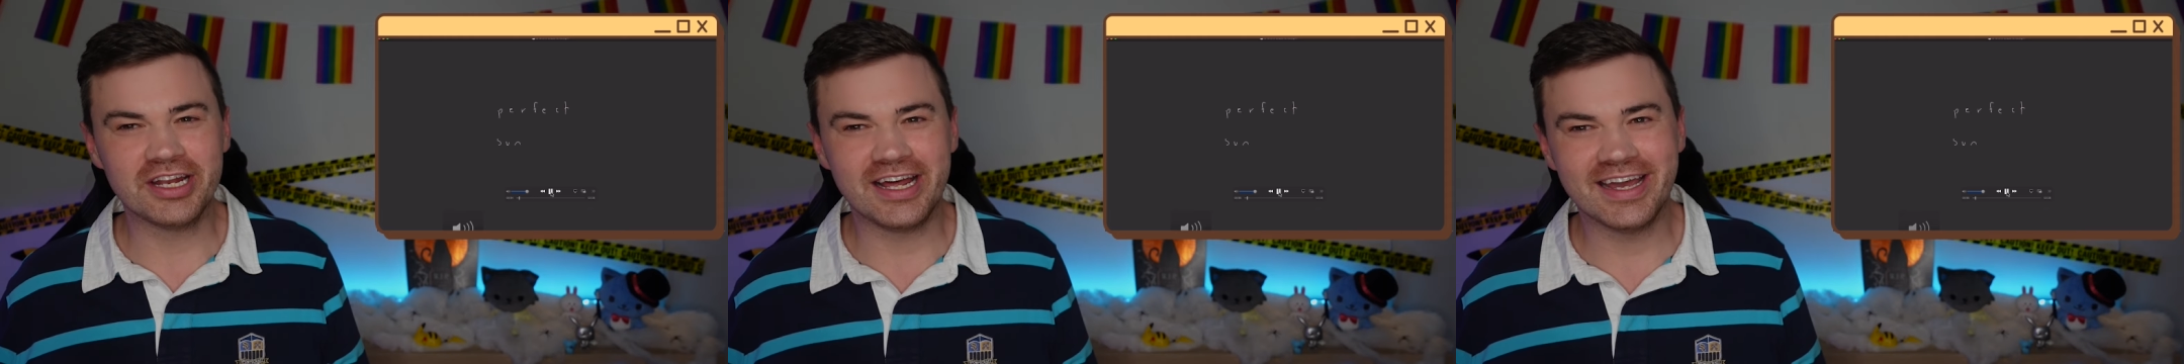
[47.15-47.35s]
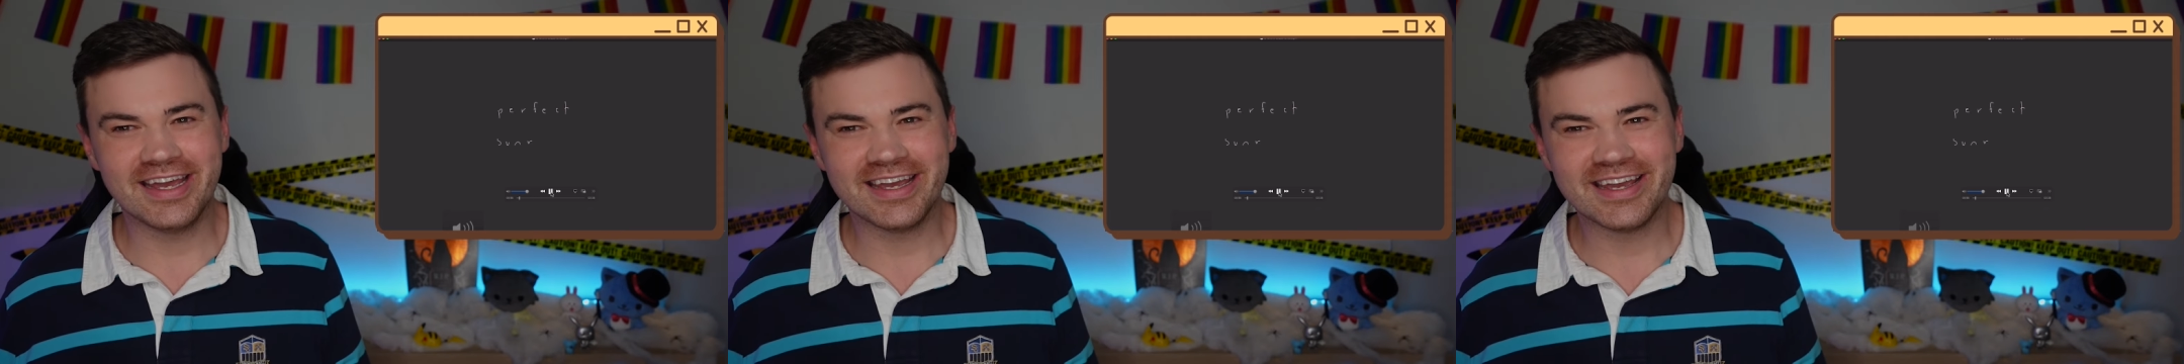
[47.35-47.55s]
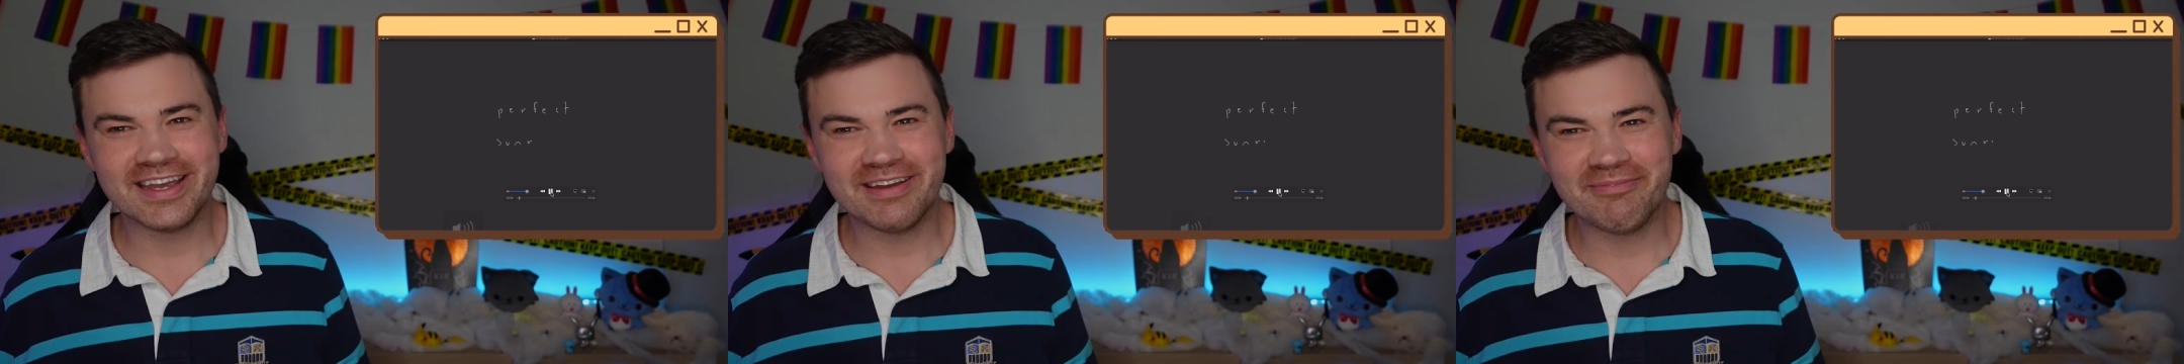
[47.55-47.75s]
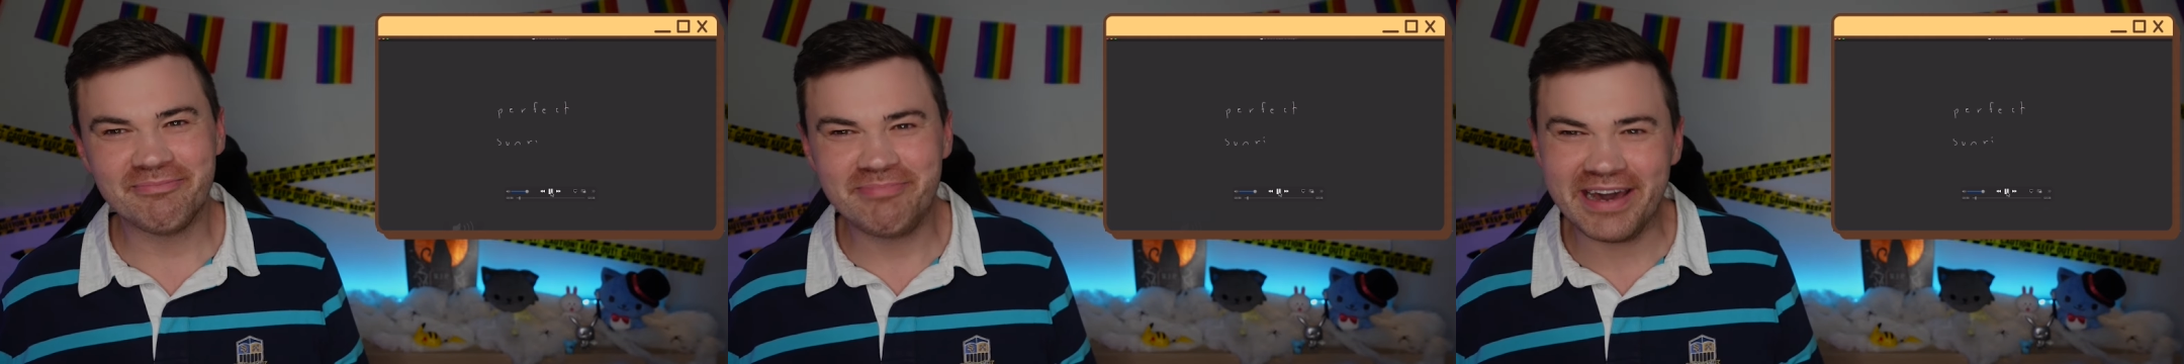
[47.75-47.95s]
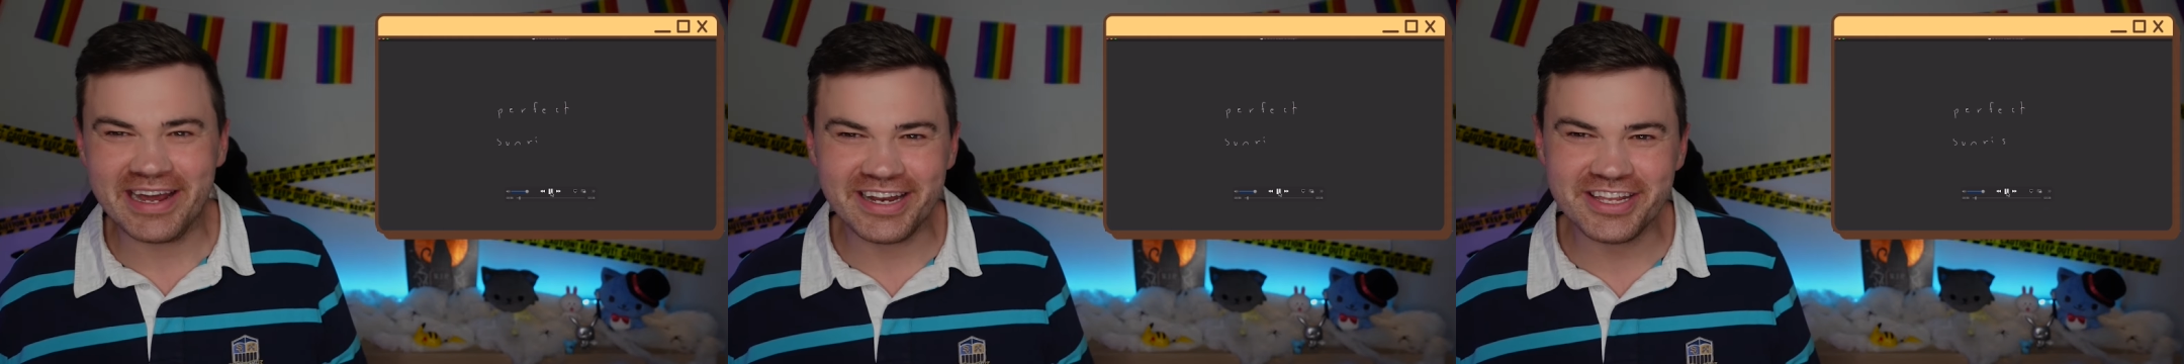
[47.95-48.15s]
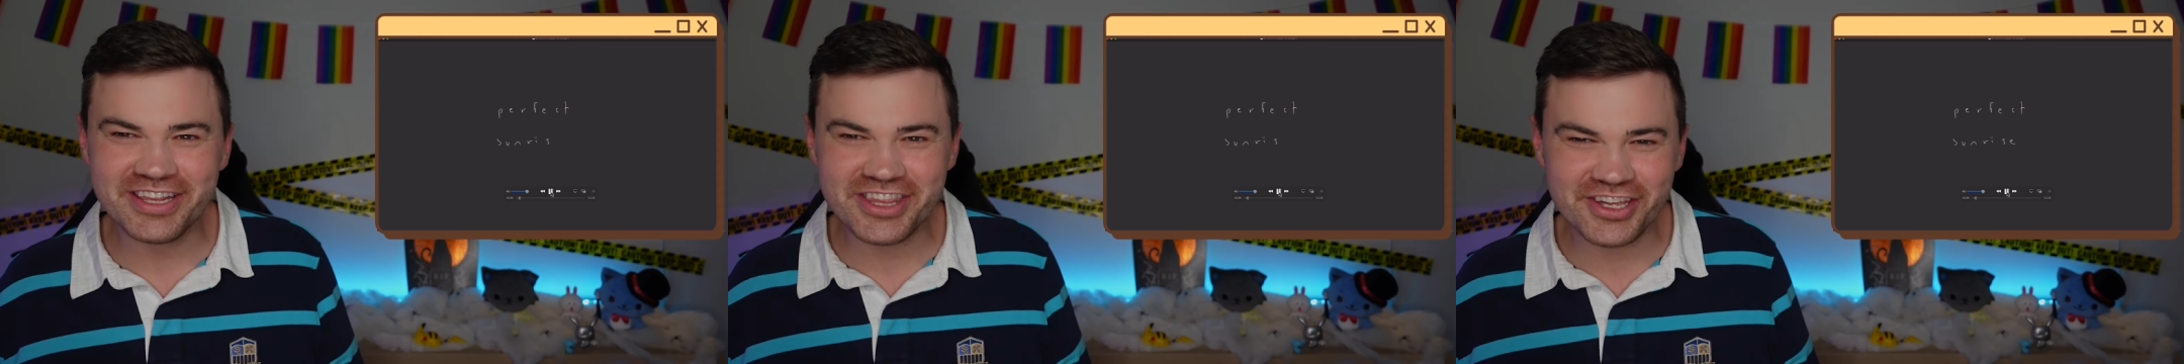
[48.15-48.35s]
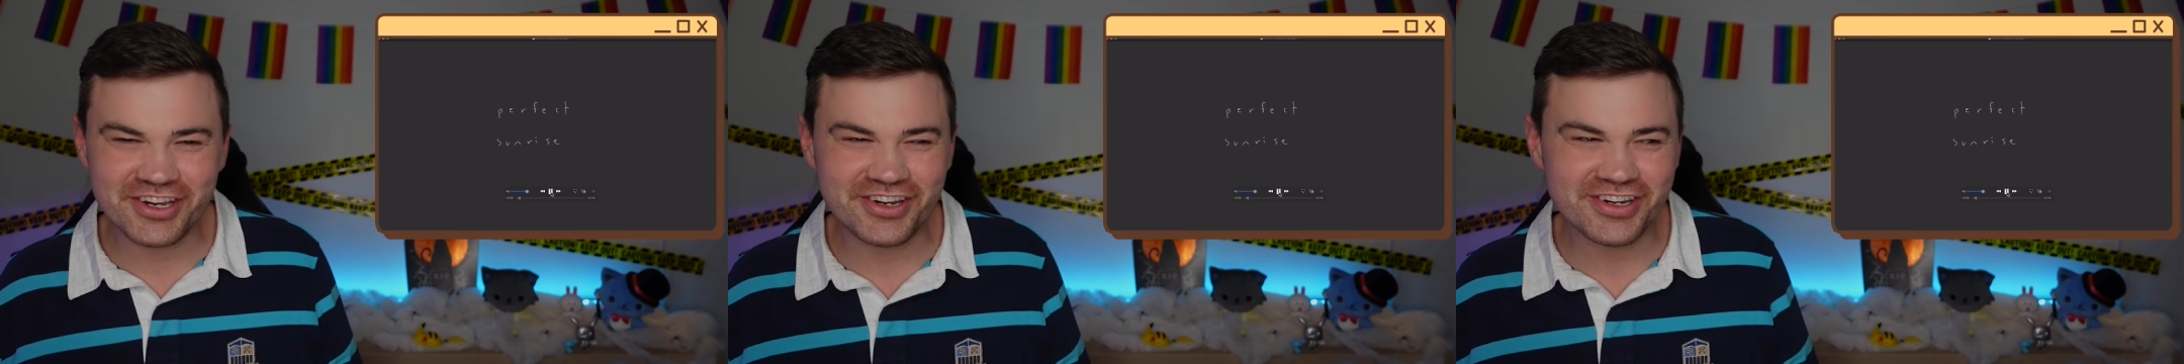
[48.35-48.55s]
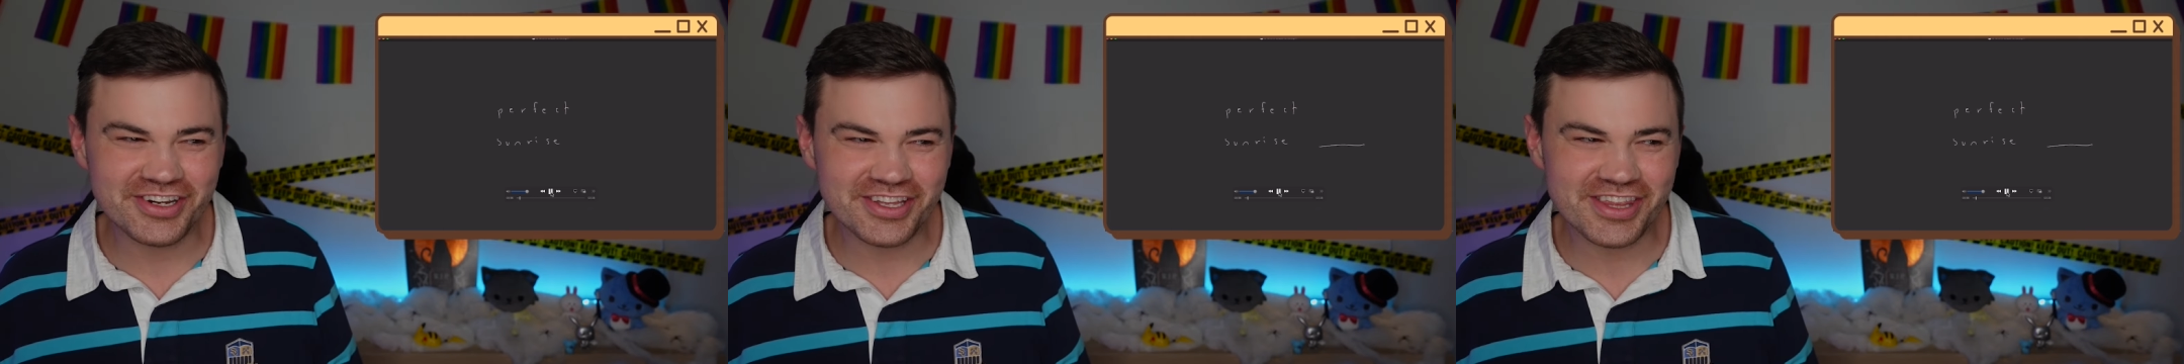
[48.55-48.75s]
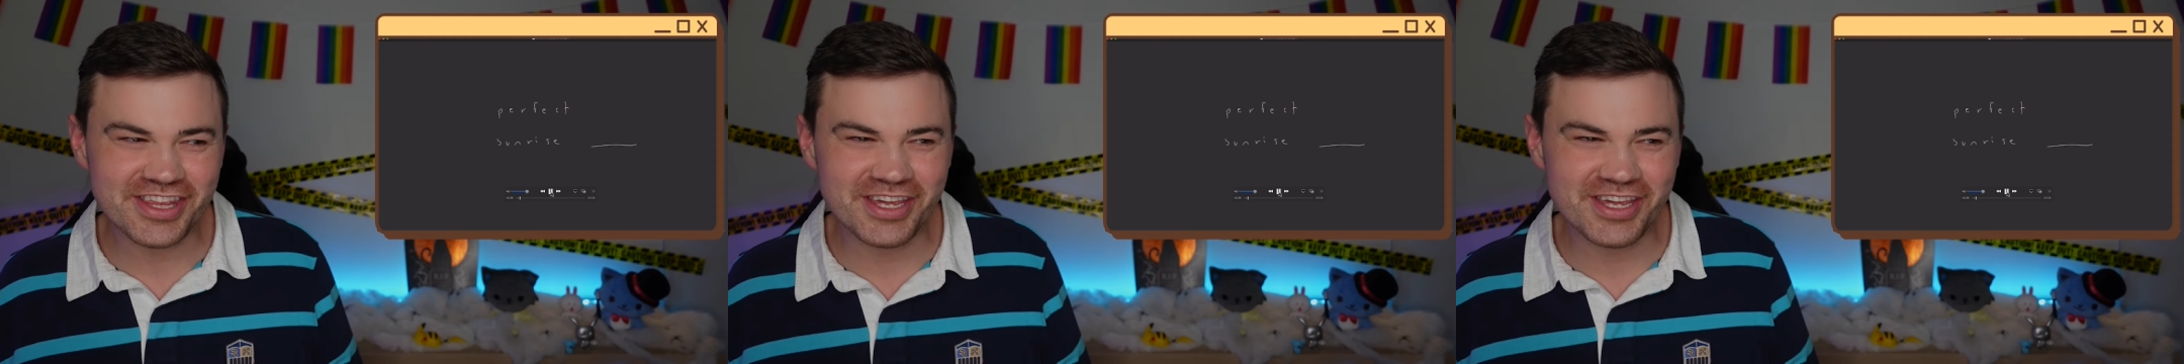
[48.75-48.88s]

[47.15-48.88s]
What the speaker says: like ballad songs.